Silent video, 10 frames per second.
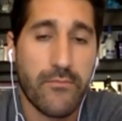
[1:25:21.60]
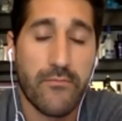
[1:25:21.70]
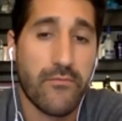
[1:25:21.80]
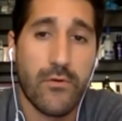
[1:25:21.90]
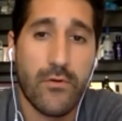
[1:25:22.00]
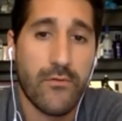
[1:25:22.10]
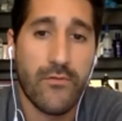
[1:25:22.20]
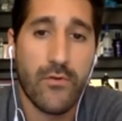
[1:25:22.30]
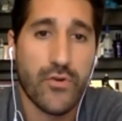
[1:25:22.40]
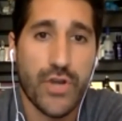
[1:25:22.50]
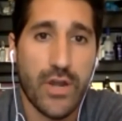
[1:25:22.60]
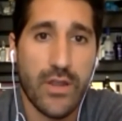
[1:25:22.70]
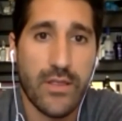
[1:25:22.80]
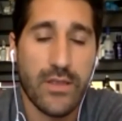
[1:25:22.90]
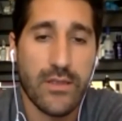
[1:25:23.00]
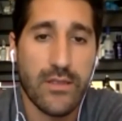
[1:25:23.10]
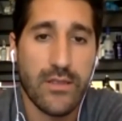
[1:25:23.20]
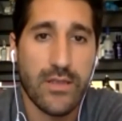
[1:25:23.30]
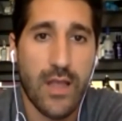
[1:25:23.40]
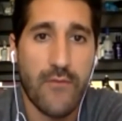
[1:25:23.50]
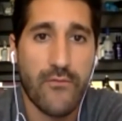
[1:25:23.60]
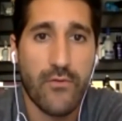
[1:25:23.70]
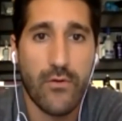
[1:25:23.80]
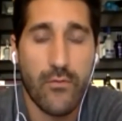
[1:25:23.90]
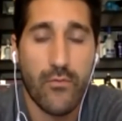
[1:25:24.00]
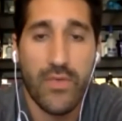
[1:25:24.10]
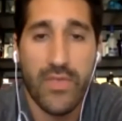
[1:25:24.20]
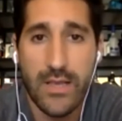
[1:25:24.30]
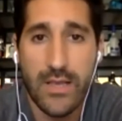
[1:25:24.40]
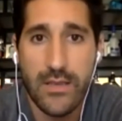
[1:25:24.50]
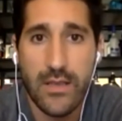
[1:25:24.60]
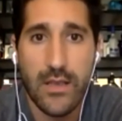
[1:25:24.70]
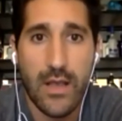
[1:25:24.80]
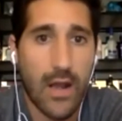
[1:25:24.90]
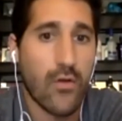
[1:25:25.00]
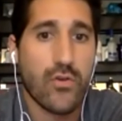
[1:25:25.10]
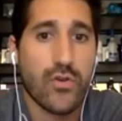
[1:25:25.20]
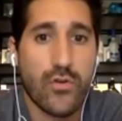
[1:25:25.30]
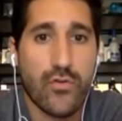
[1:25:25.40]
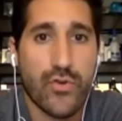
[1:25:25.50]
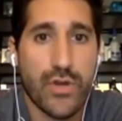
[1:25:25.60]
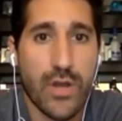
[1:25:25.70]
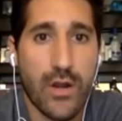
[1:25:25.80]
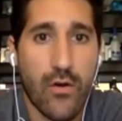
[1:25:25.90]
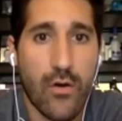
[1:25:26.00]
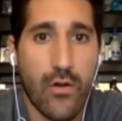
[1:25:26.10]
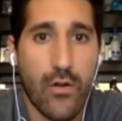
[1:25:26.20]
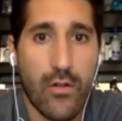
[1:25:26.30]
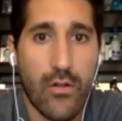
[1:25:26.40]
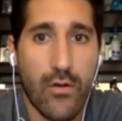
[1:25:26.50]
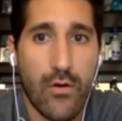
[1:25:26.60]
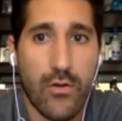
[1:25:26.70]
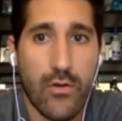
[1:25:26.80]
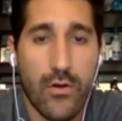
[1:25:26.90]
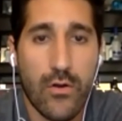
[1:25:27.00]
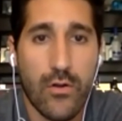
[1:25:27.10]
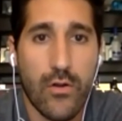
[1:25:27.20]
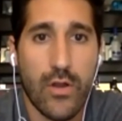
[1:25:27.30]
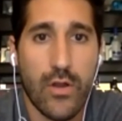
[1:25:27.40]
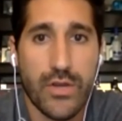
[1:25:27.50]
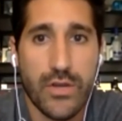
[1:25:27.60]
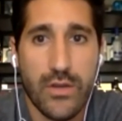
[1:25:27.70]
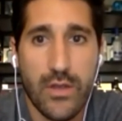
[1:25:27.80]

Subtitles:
for sharing this time with us, and also to share all your knowledge.